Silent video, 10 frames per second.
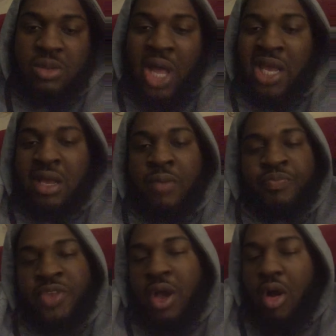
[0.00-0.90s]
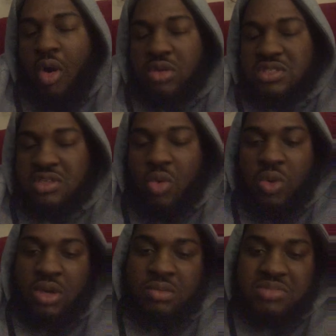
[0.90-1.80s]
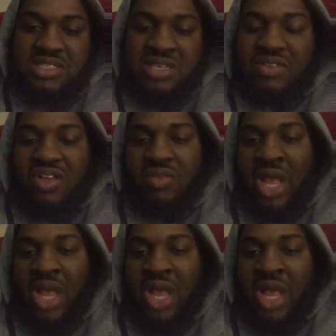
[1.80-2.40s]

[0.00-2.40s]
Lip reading: Like, also, see that,